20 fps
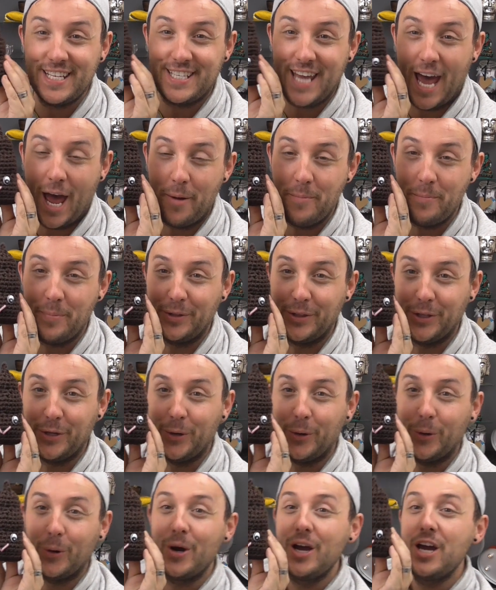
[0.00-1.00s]
it down
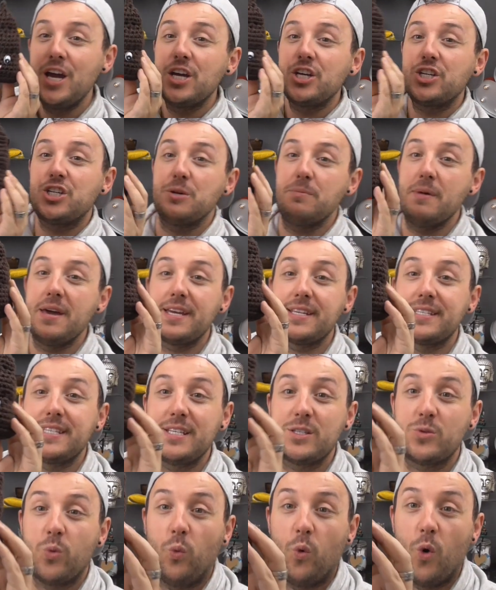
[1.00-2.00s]
below. She makes
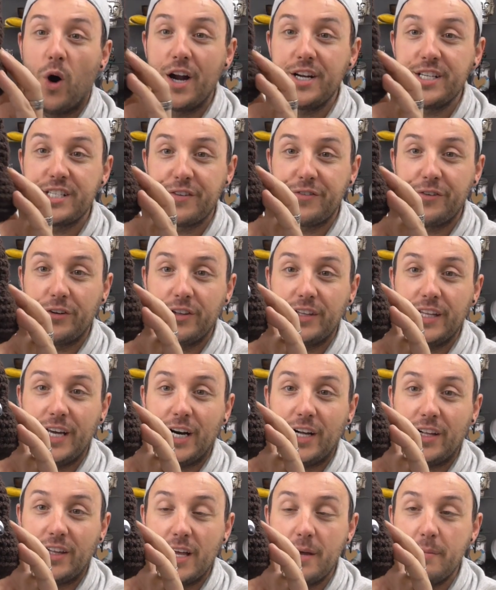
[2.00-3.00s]
these wonderful
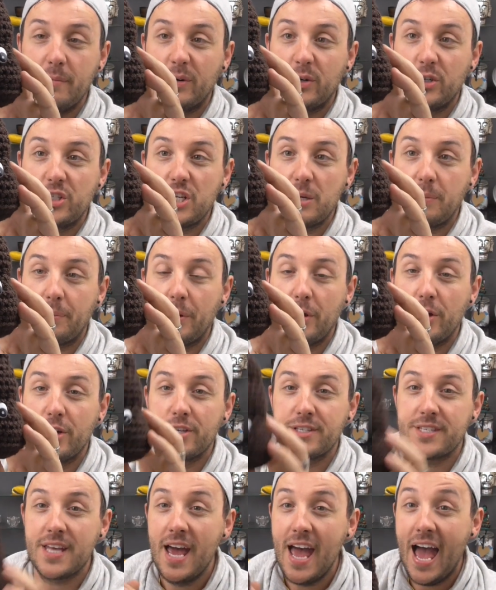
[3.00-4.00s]
little emoji
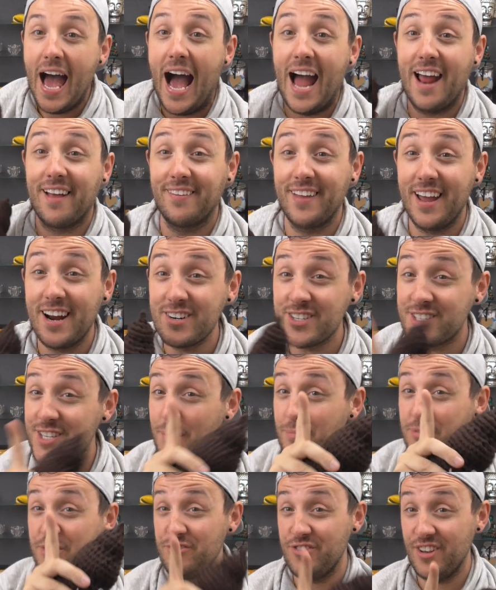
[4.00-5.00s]
poos. I learned
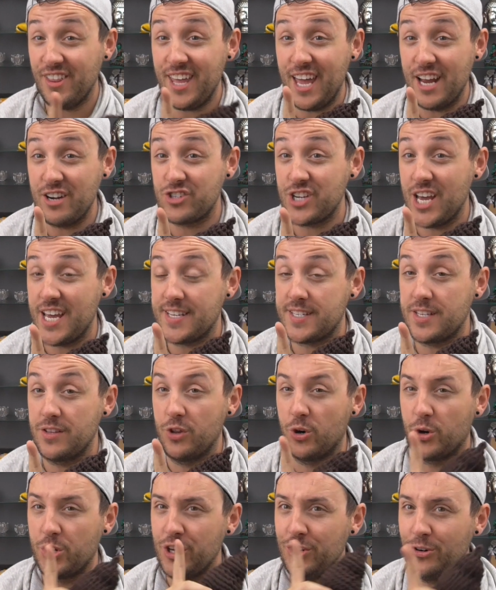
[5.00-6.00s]
something really
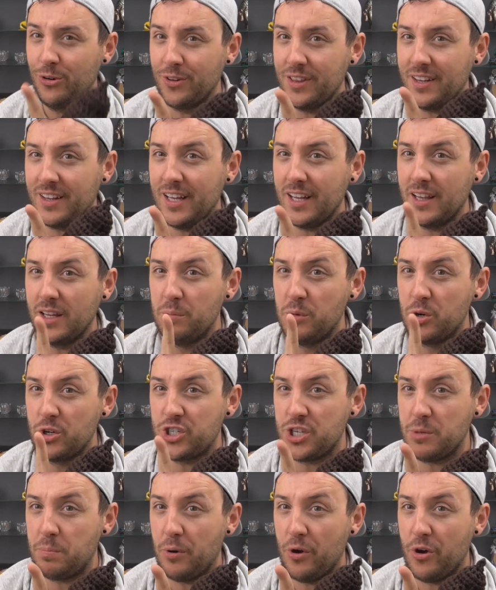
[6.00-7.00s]
interesting though. You know the little
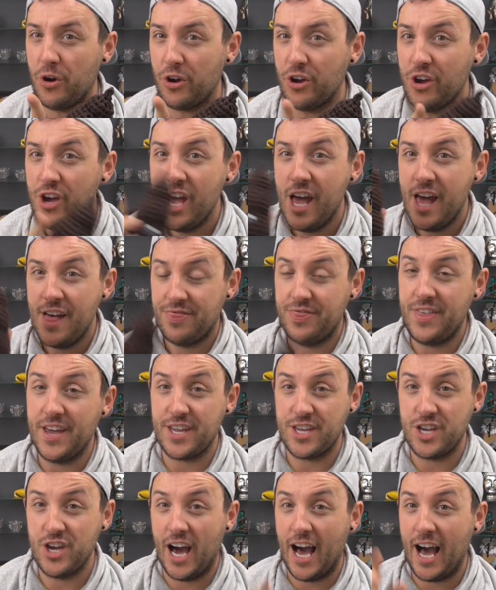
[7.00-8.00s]
emoji poo
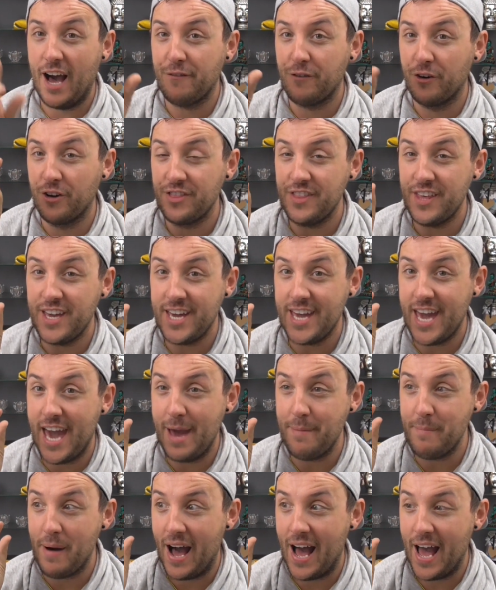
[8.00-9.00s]
that you have on the
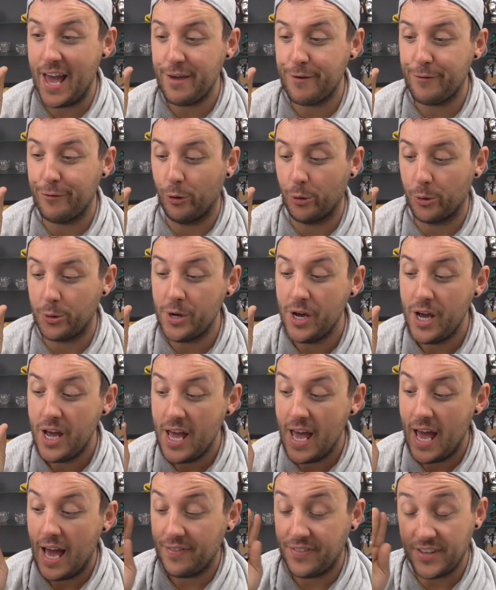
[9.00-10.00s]
iPhone?
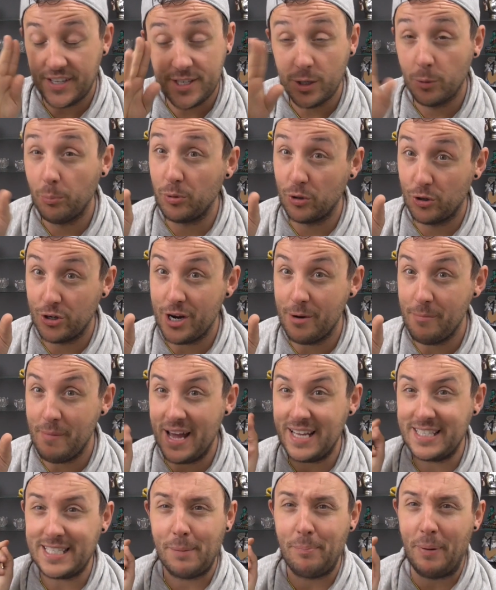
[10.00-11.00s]
This will blow your
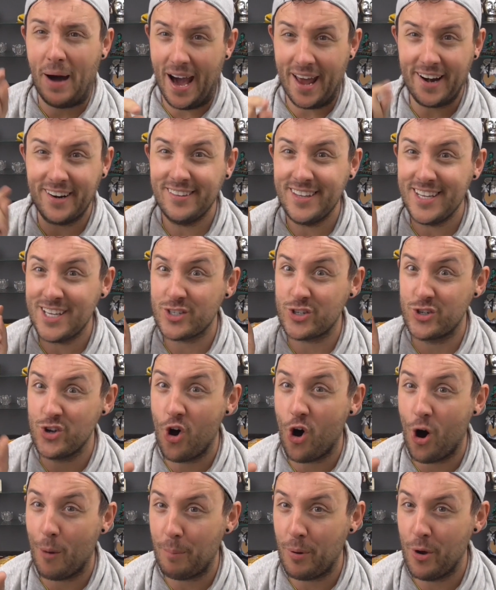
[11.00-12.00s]
mind. Apparently it's
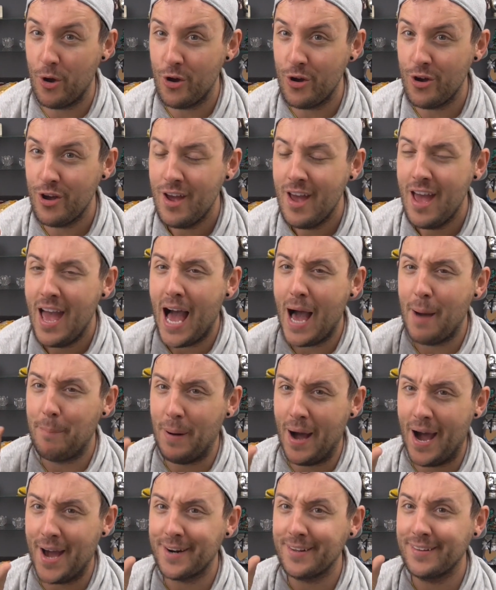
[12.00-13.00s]
not a poo.
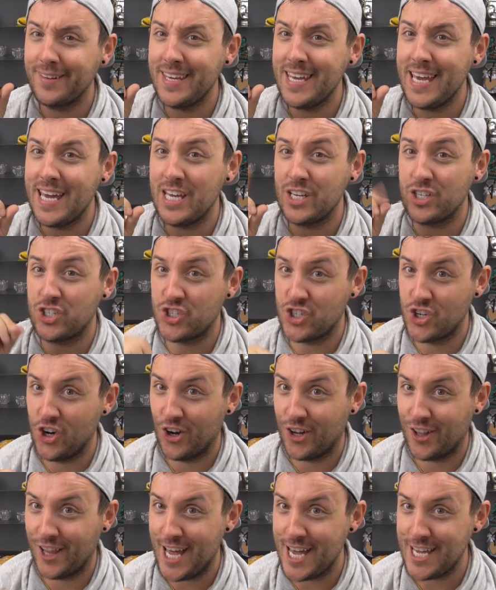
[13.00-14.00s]
Apparently it's
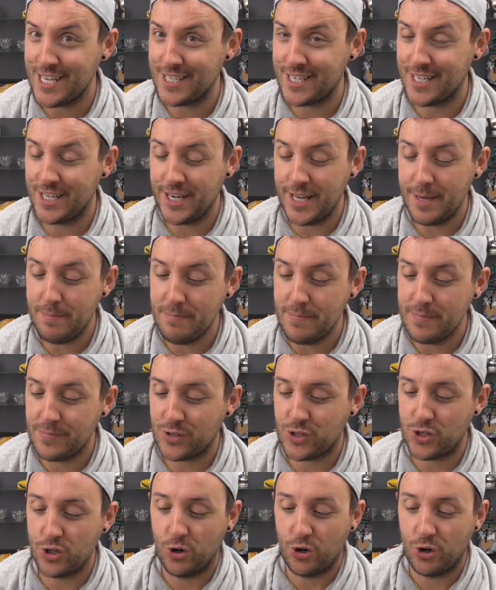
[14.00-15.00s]
chocolate ice cream.
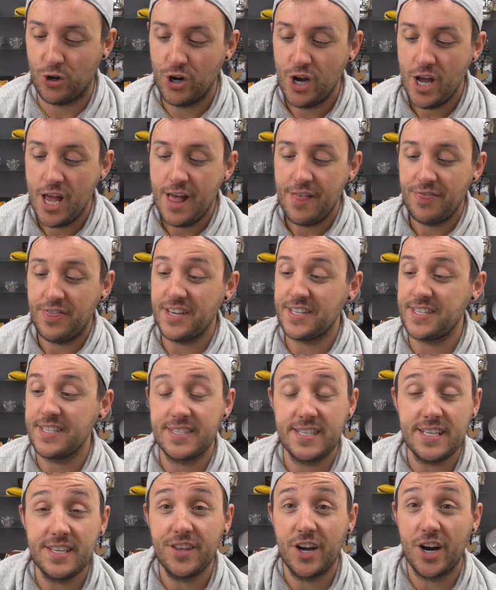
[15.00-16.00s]
So this
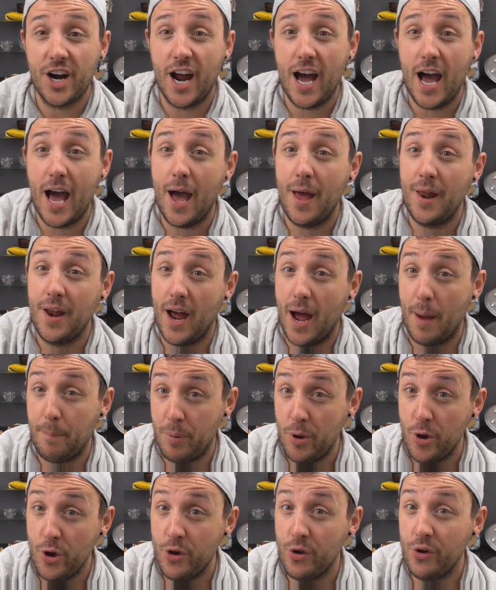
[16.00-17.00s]
is either a
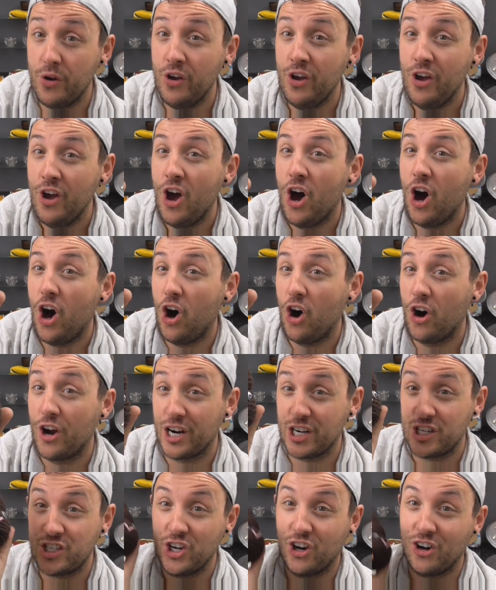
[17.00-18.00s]
poo
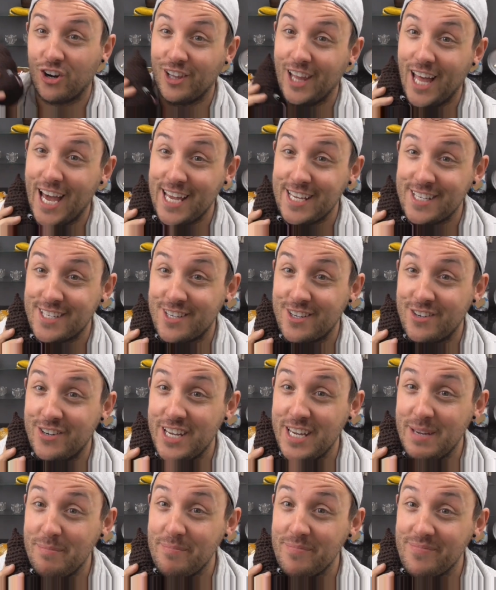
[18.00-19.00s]
or a chocolate ice
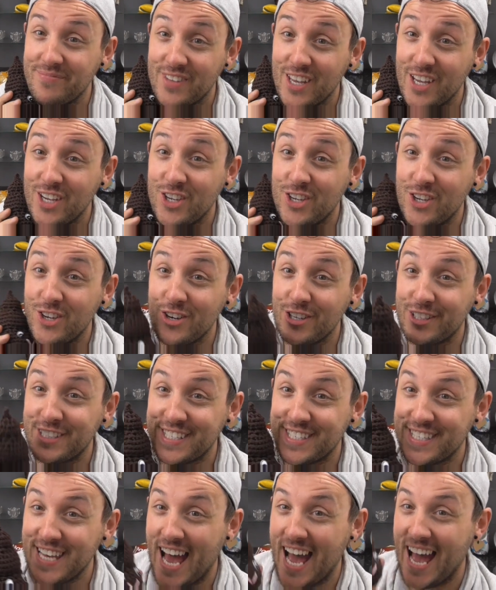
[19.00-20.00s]
cream. You
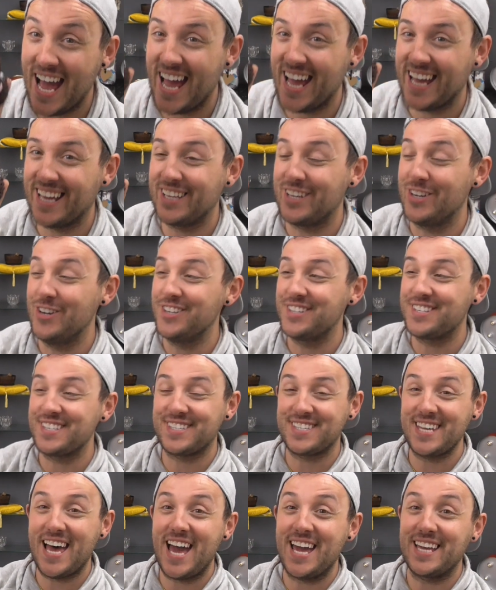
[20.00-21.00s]
decide. You
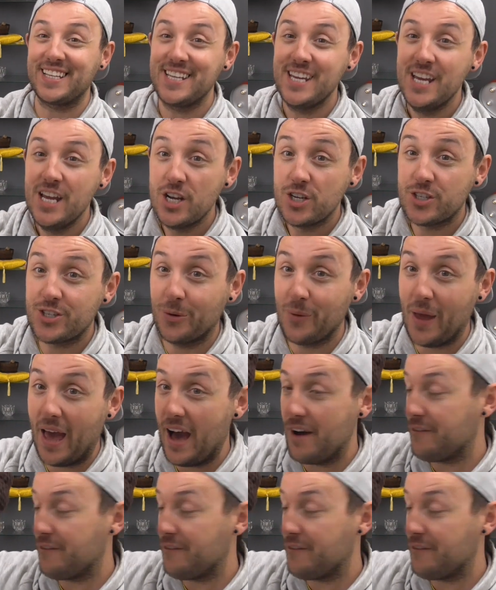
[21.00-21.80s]
decide. So we